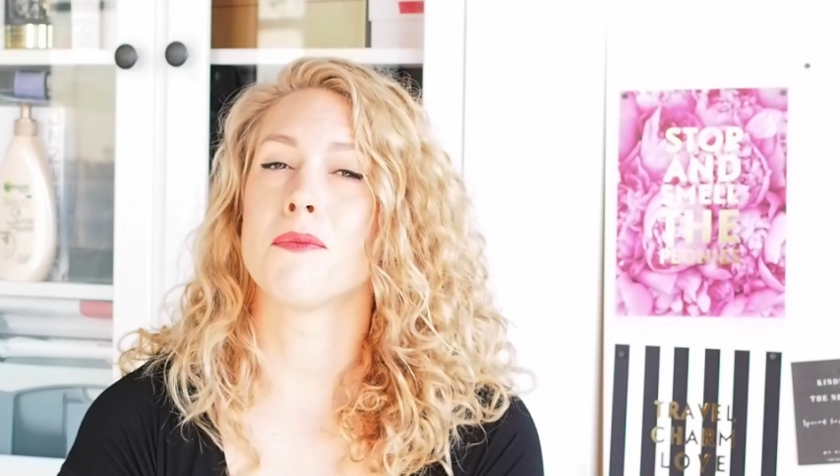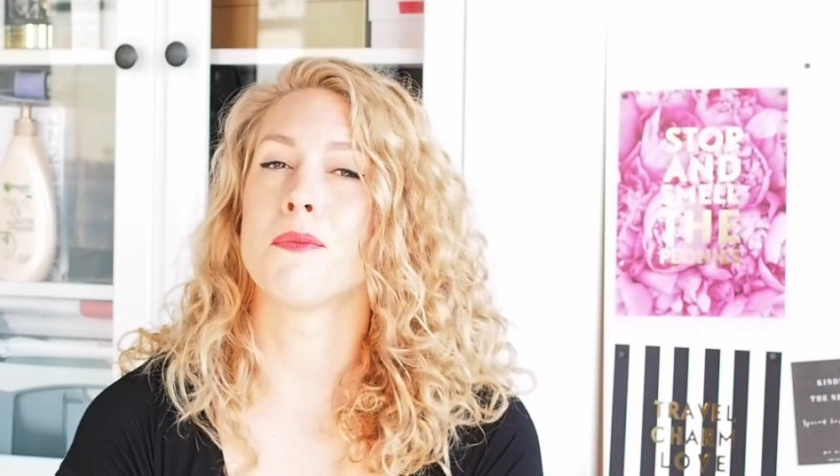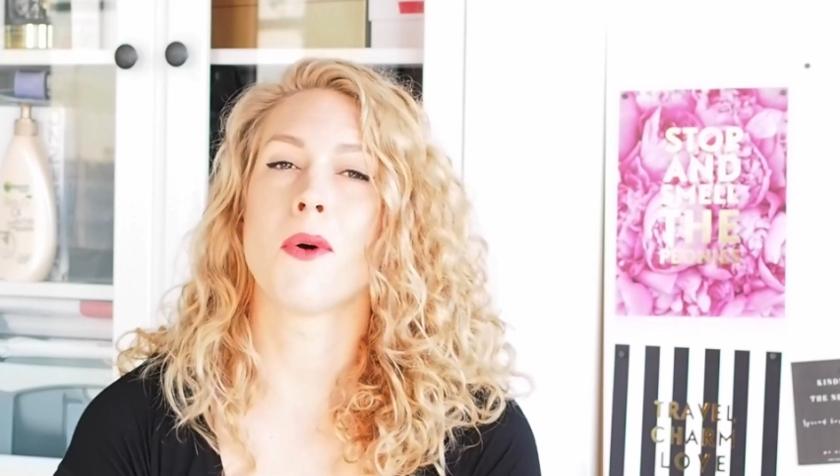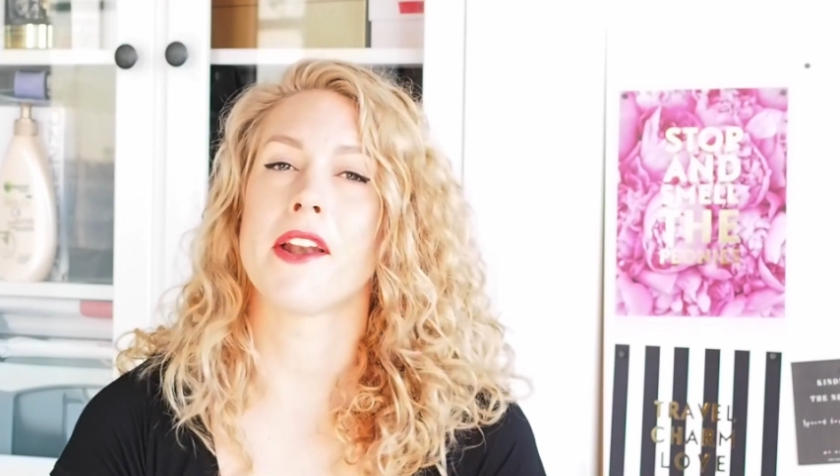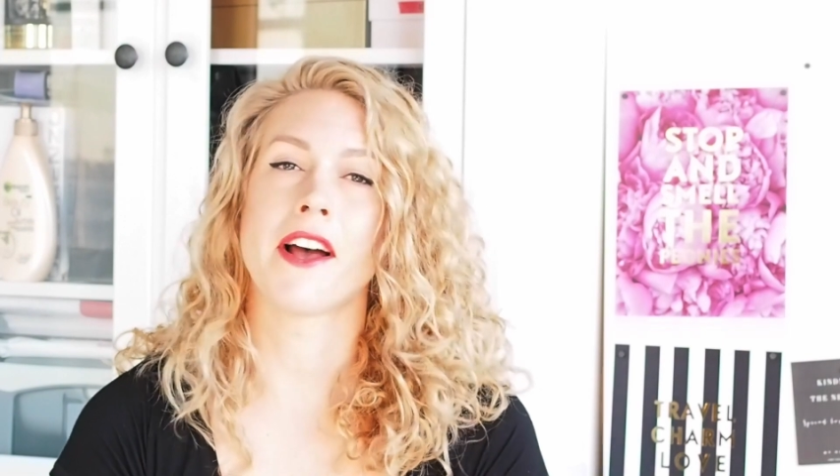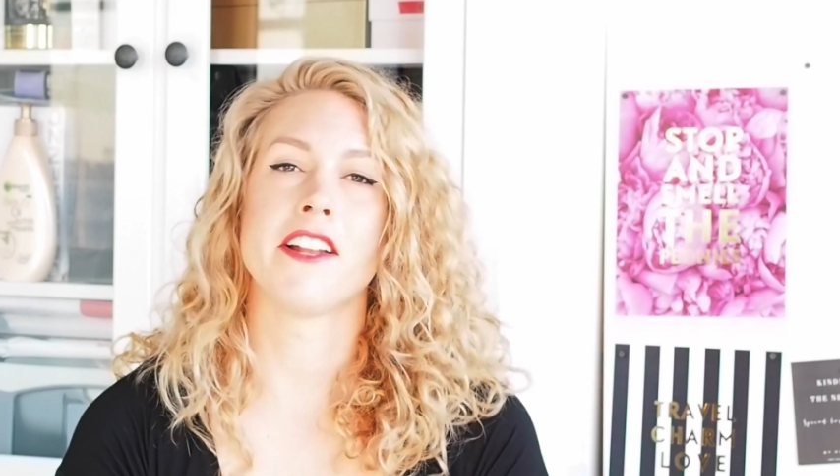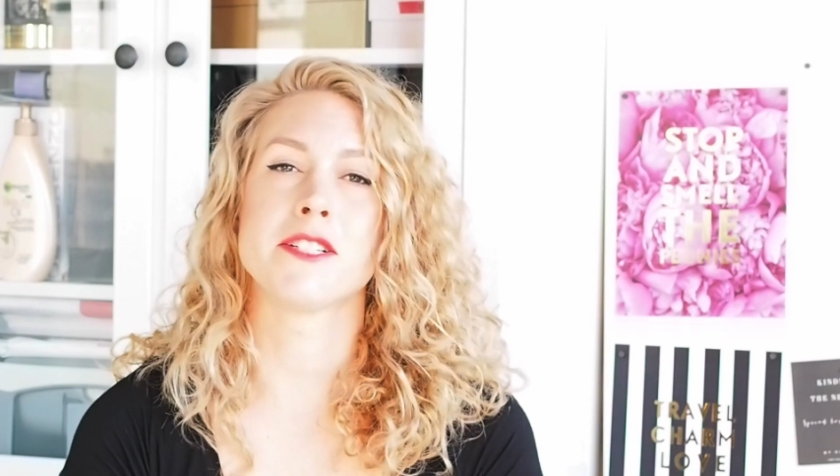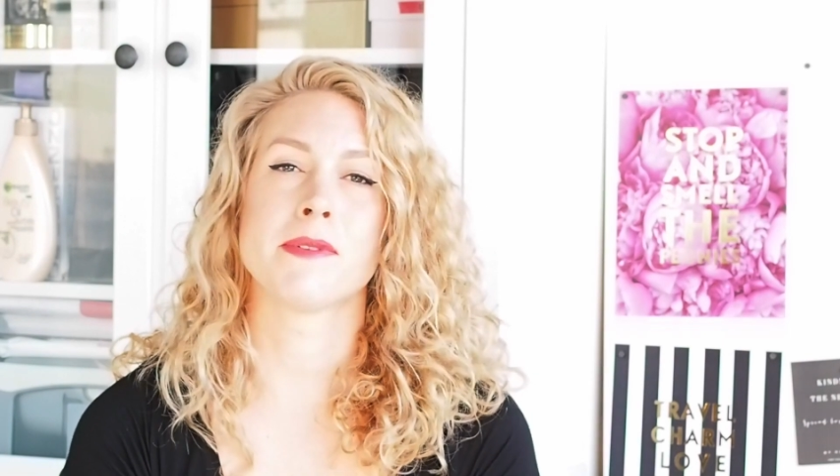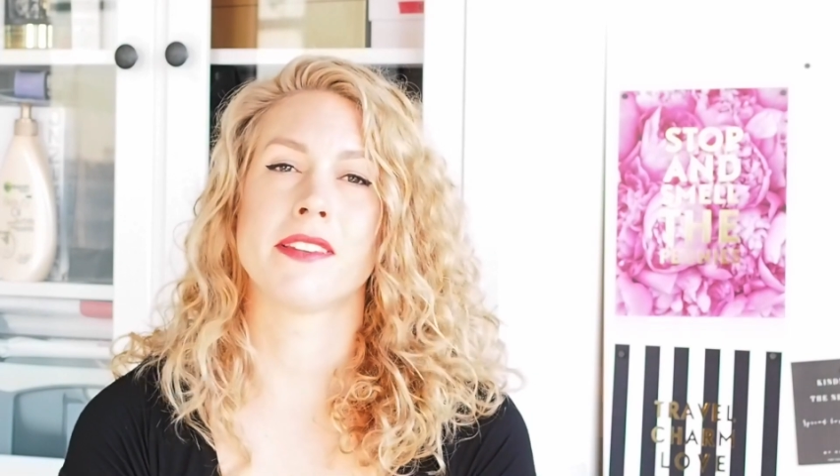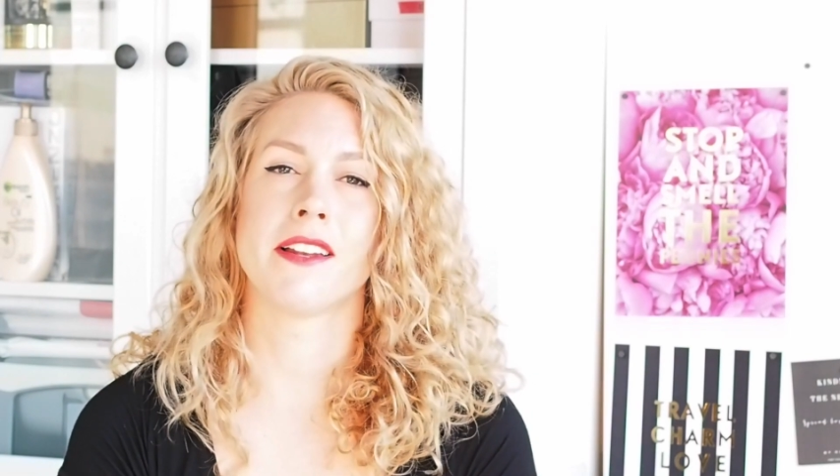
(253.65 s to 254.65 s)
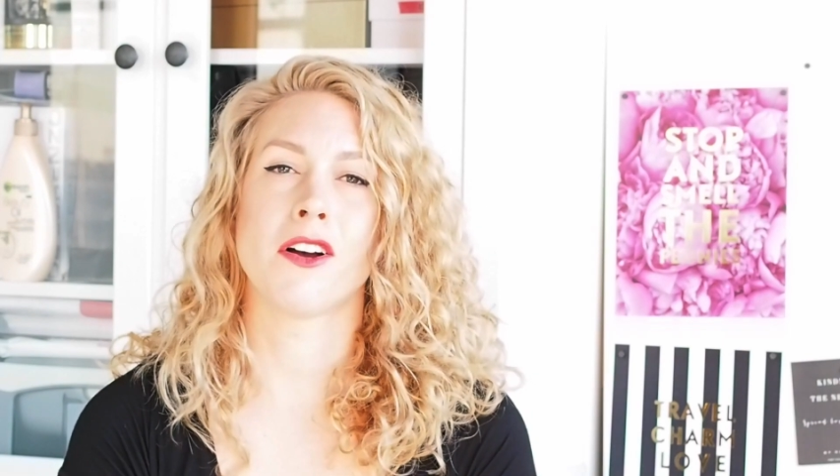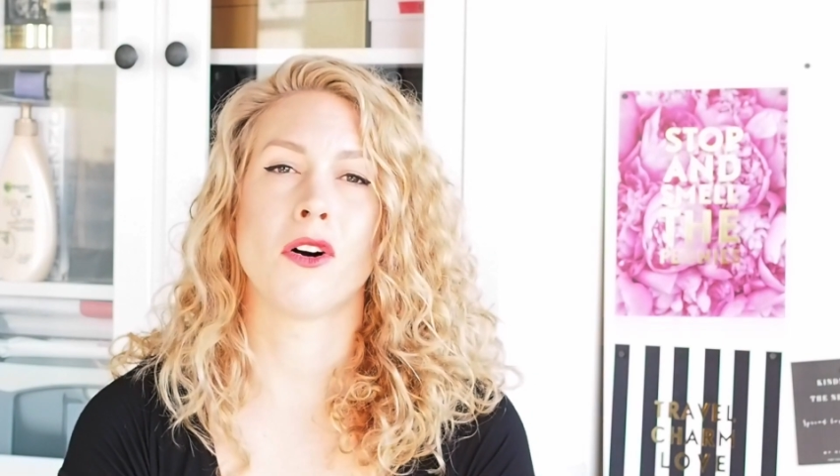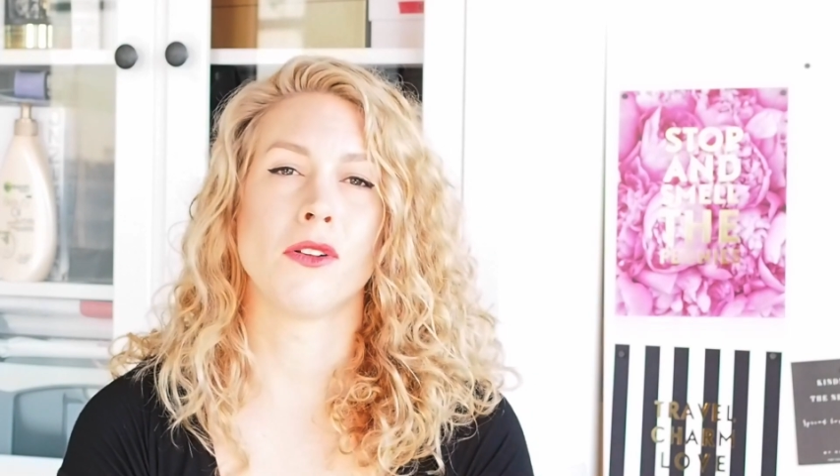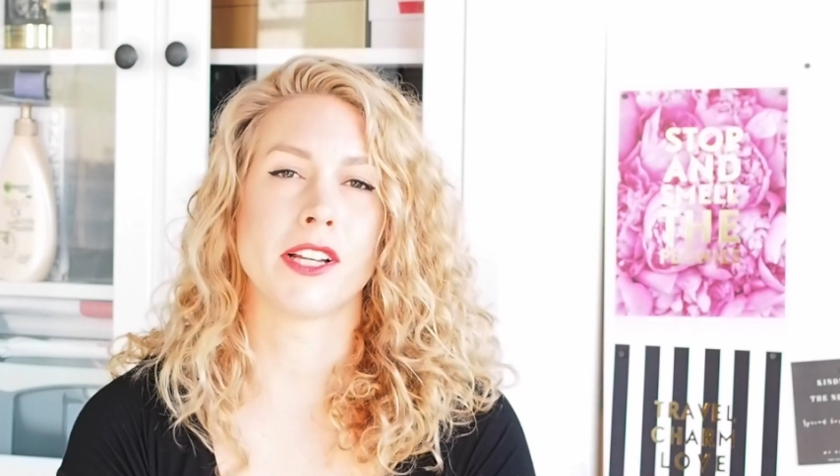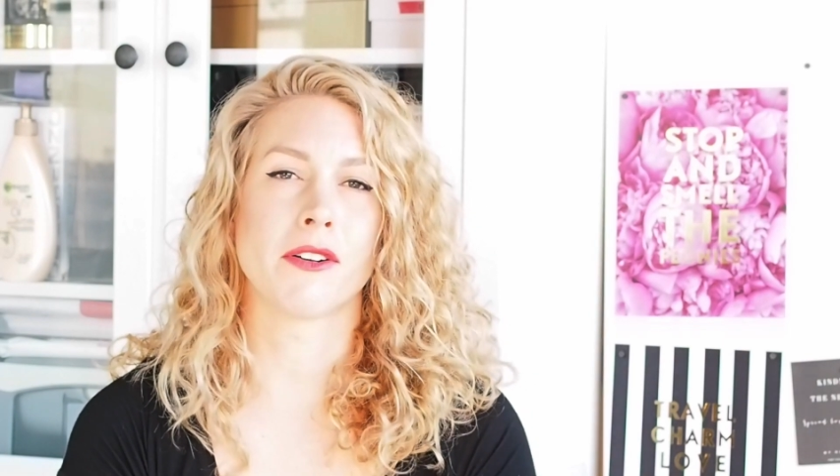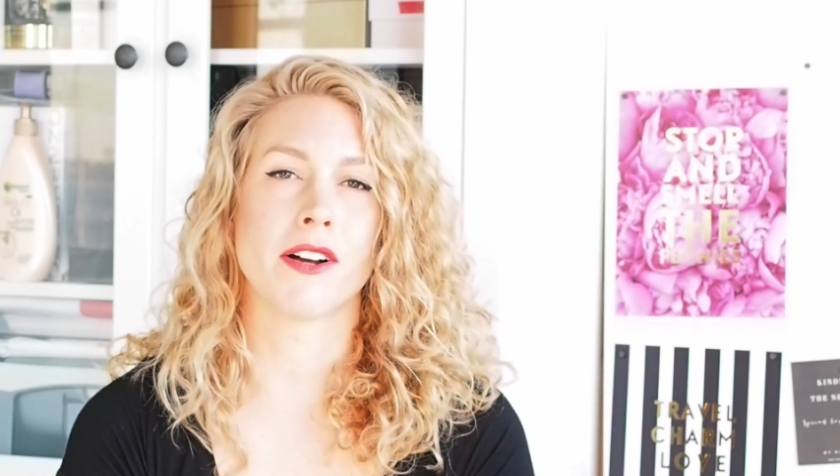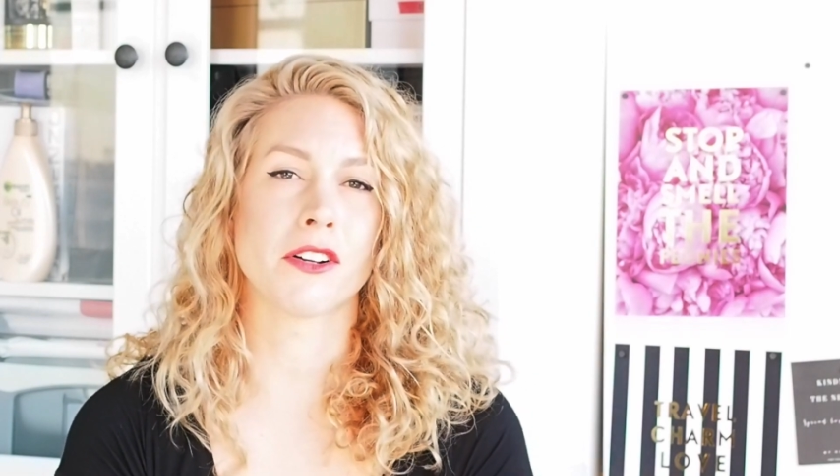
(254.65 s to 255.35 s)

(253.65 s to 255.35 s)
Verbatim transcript: 100% holy grail